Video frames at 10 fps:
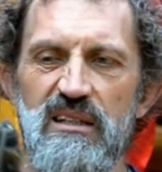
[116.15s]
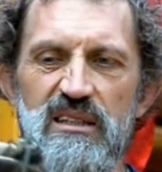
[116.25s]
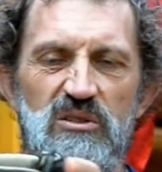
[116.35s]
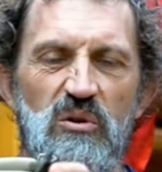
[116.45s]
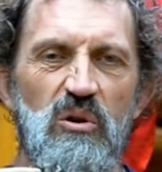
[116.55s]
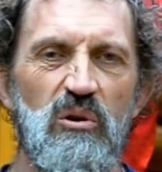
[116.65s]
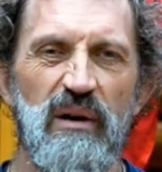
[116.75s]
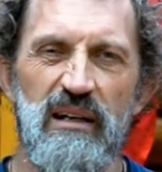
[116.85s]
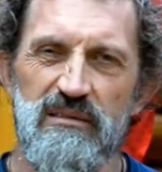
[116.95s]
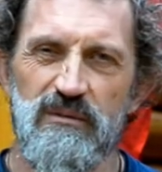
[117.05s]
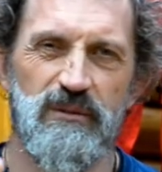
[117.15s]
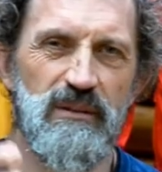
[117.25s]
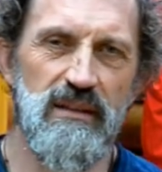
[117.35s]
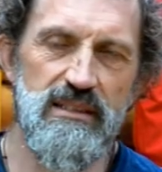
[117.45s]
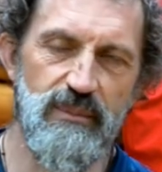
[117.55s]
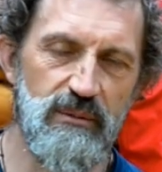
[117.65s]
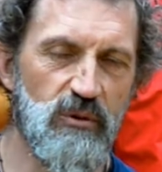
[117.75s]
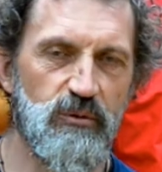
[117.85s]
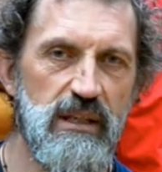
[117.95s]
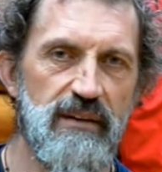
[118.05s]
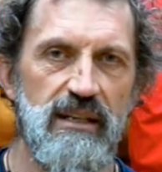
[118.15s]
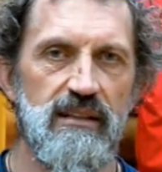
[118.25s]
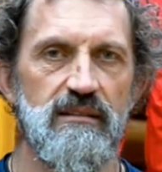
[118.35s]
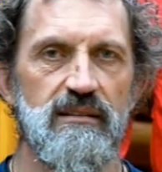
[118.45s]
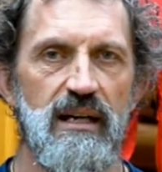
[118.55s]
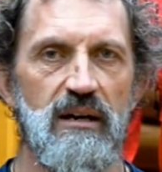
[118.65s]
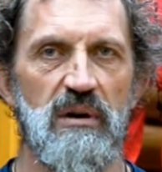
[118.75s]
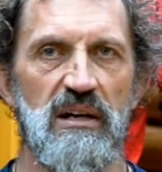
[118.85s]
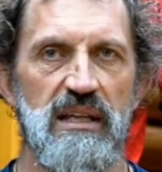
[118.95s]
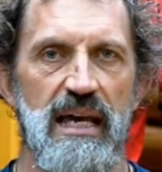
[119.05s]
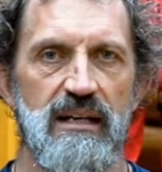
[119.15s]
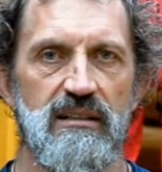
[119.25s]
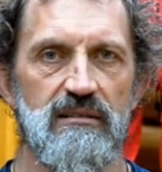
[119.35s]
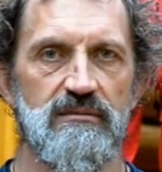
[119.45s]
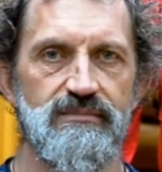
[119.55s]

Just all around, there's a bit more forgiving around the ankle.